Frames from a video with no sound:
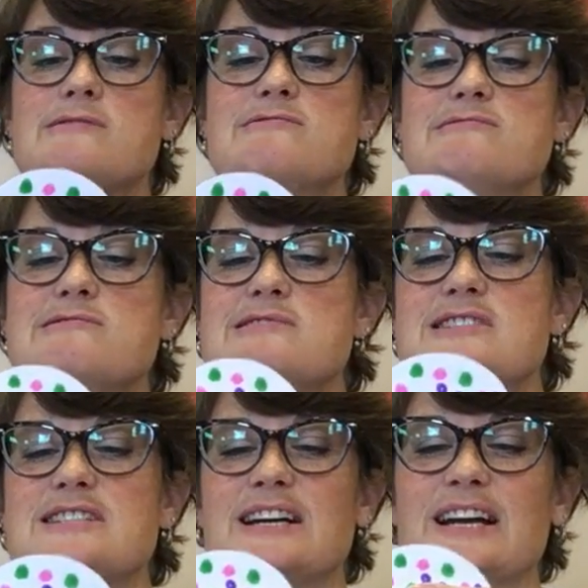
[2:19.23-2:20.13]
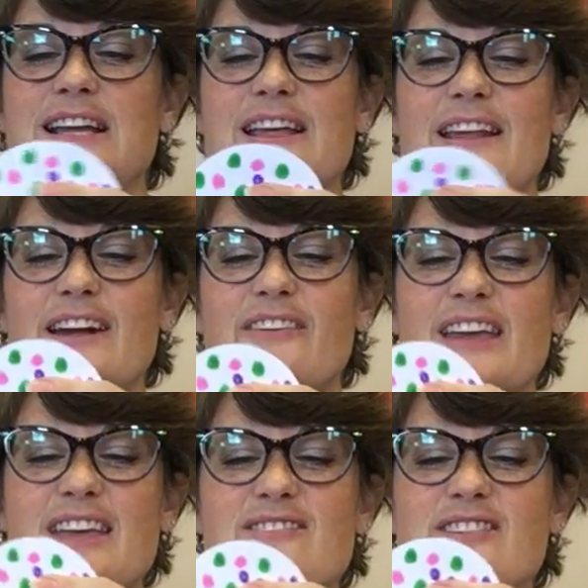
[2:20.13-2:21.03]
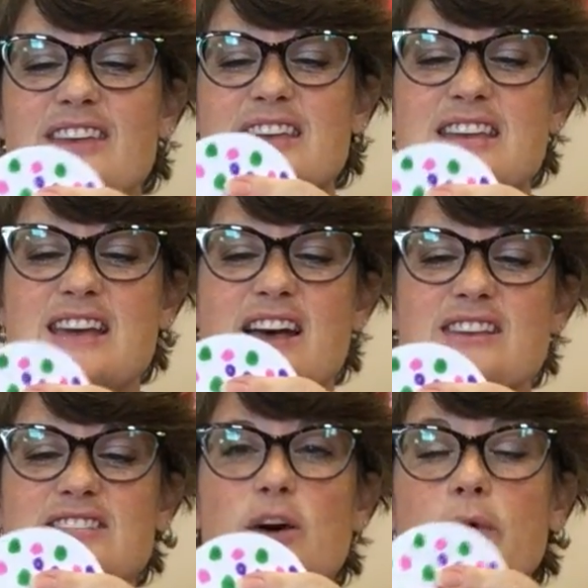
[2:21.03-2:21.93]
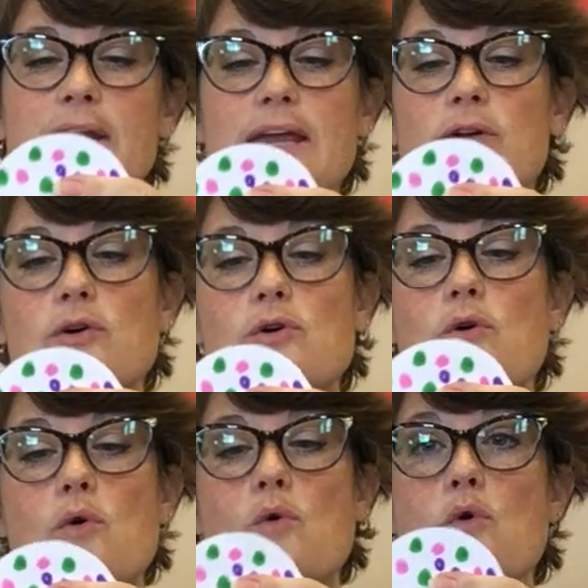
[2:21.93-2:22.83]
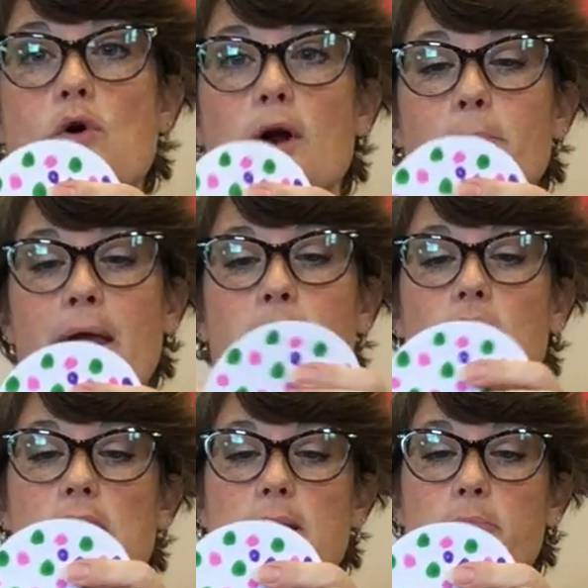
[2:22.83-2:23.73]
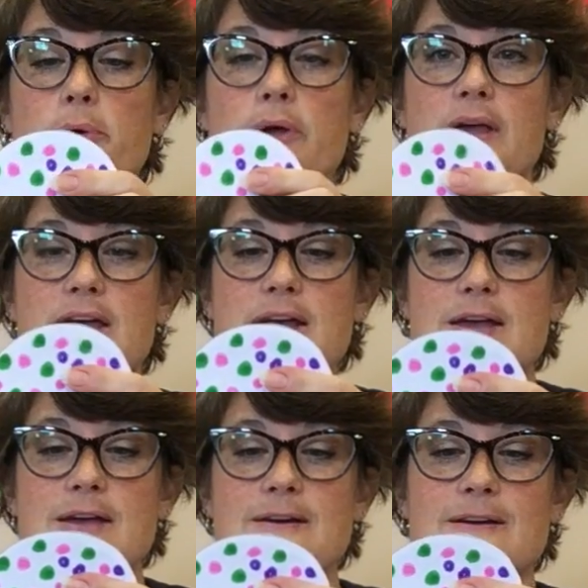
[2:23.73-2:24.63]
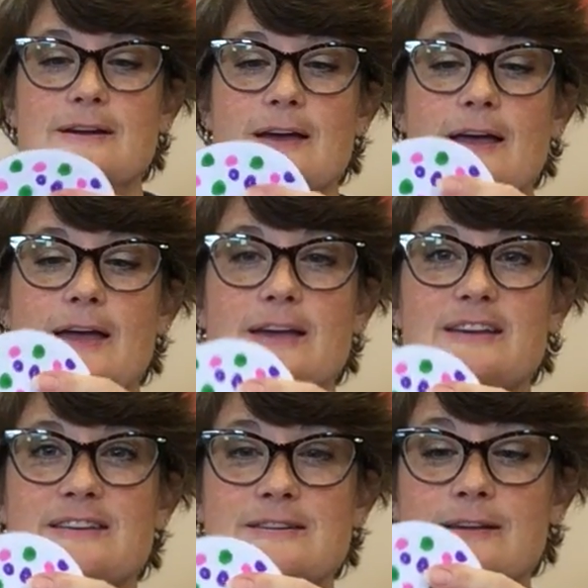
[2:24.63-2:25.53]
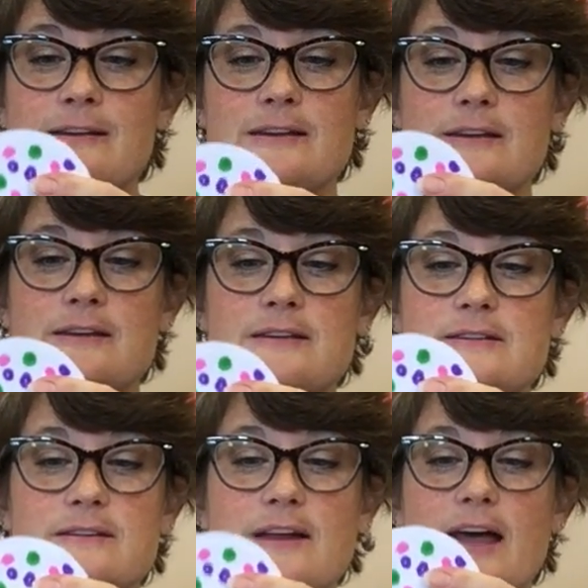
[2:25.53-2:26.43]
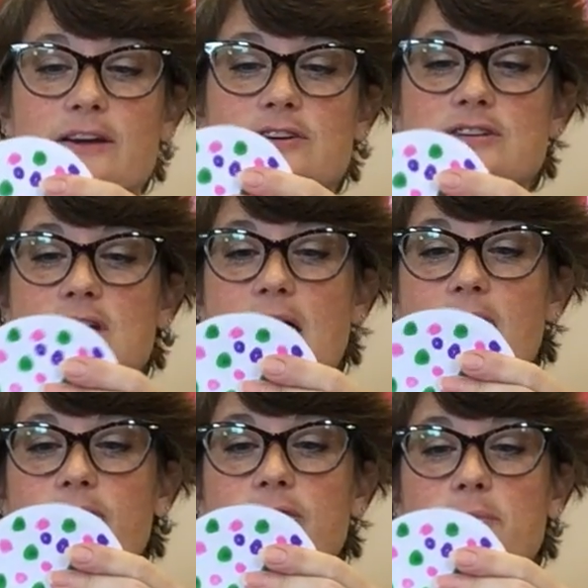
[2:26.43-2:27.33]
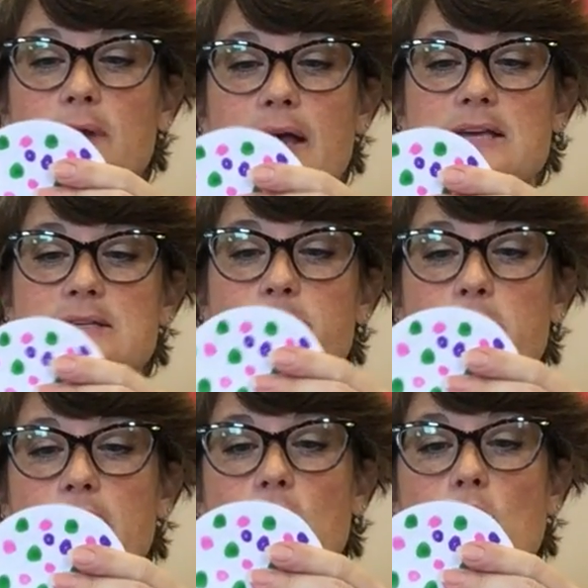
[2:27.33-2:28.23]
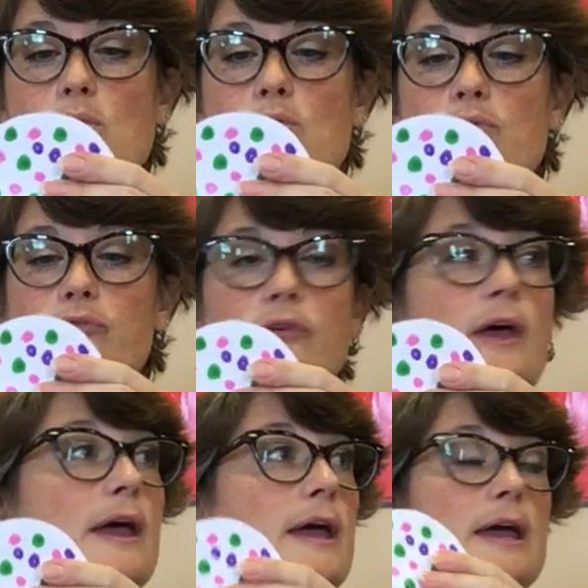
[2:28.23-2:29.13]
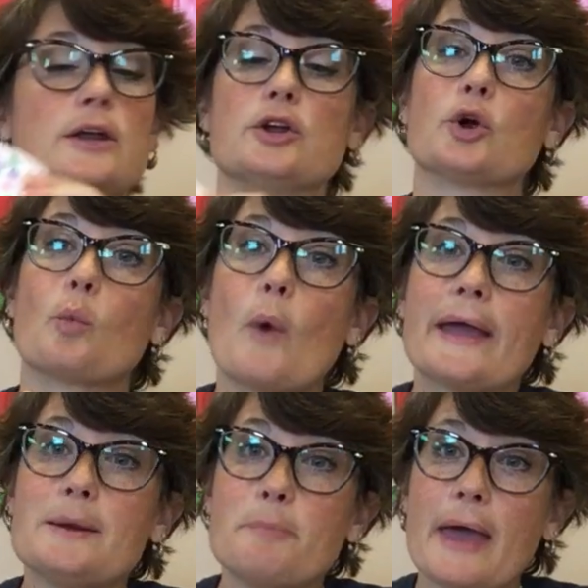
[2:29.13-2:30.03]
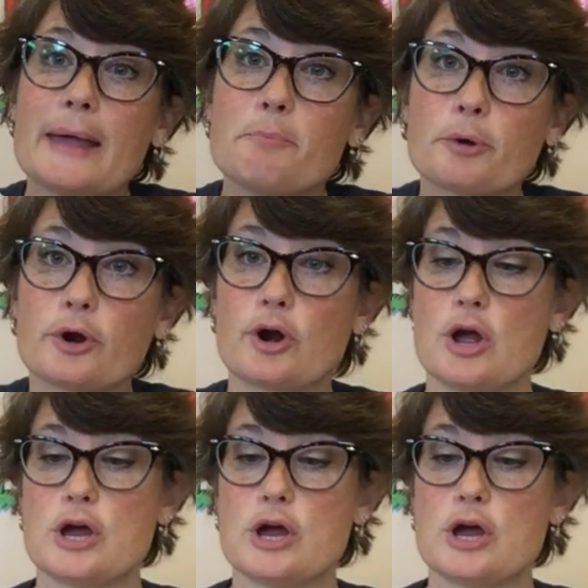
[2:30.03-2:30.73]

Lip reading: there we go, sewing needle or paper clip. Okay. Now you should have some nice big holes in your white paper